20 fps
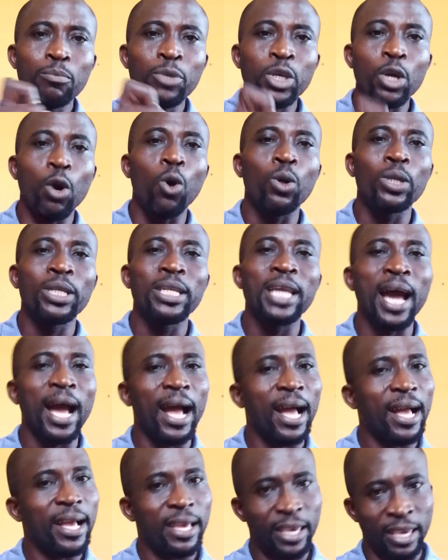be
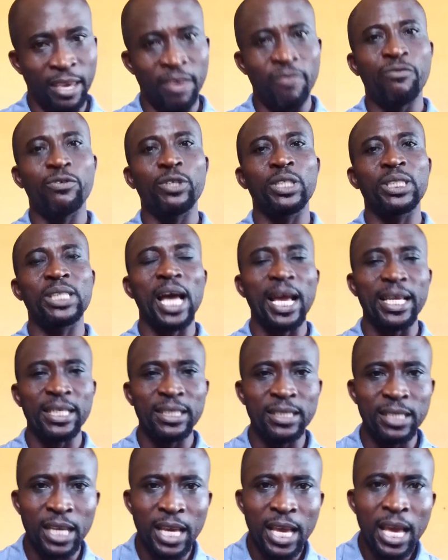
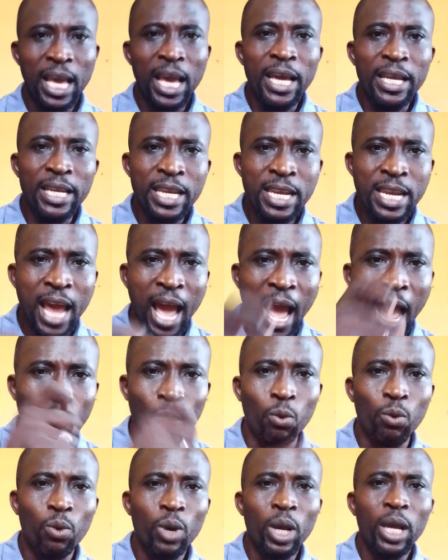underemphasized.
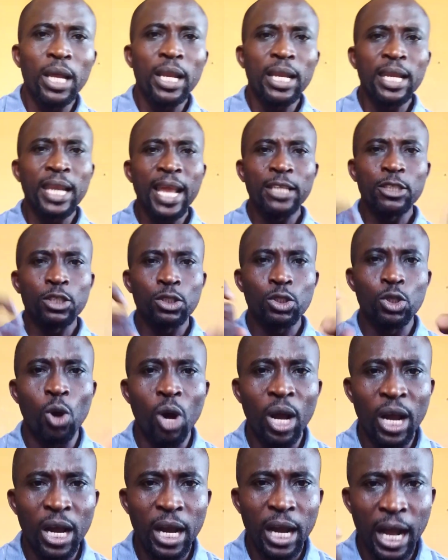Now, let's
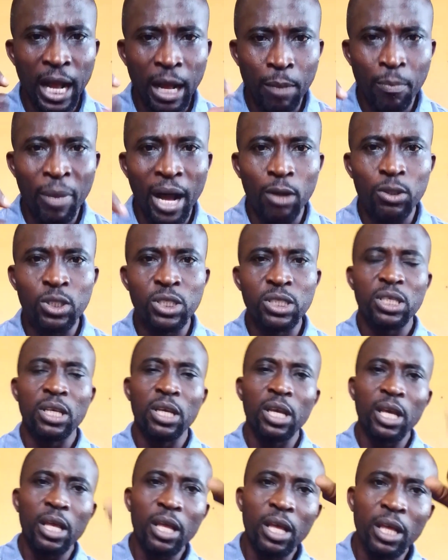talk about
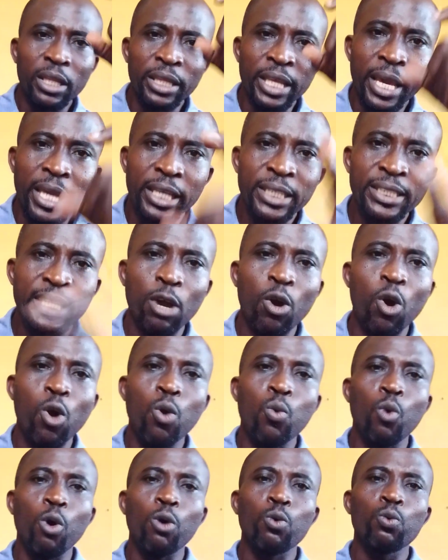the
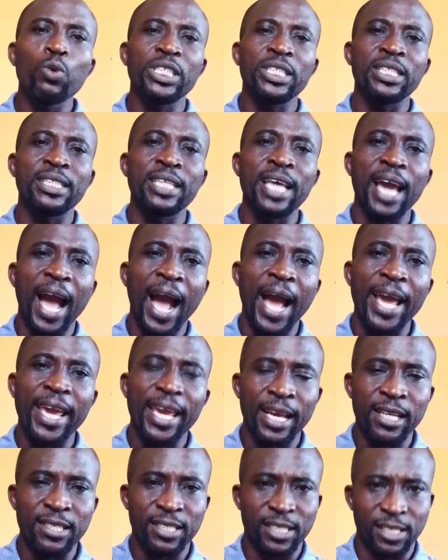second one, which is the
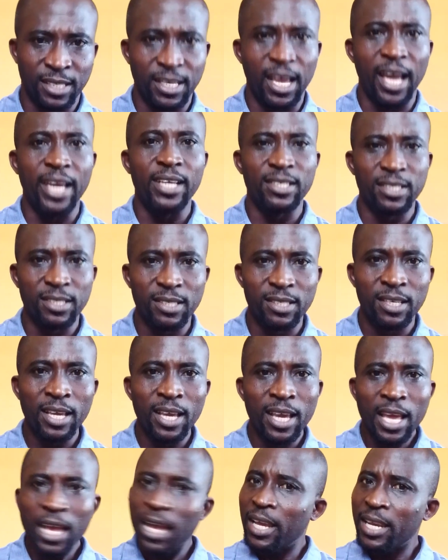eye exercise.
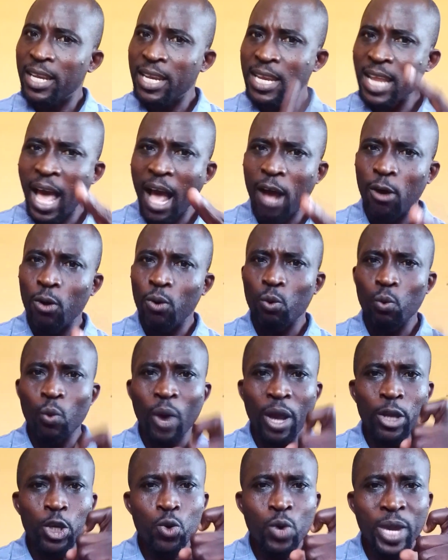Now,
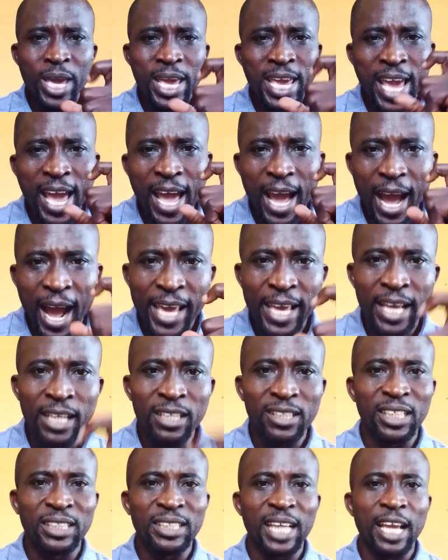when you hear eye
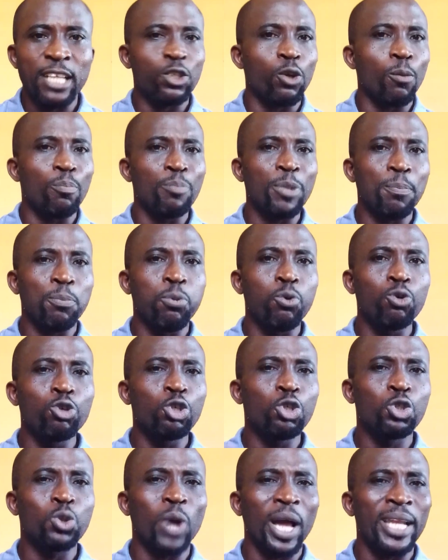exercise, some people
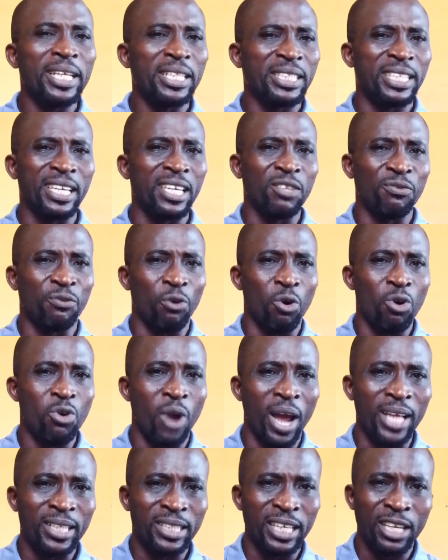usually take it for
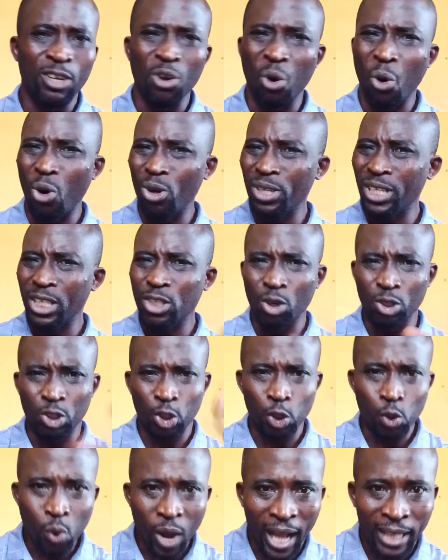granted, or they
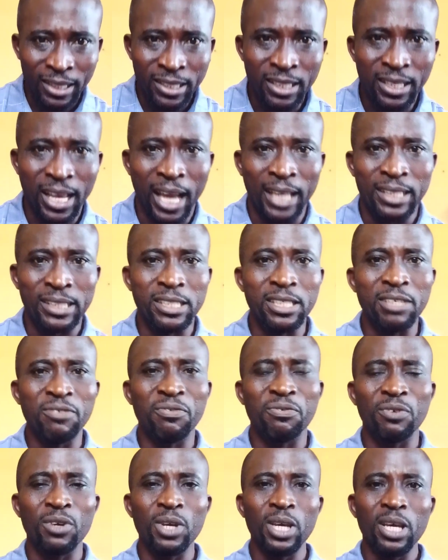just look at it as
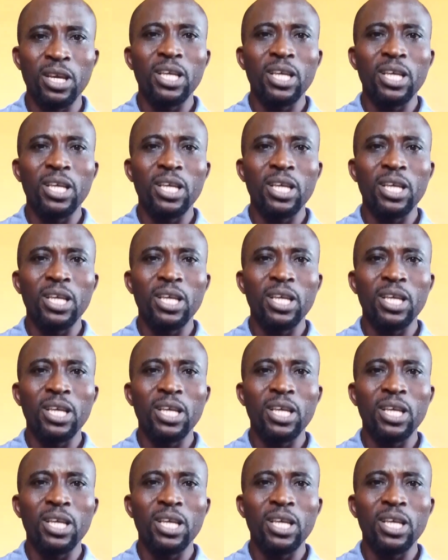if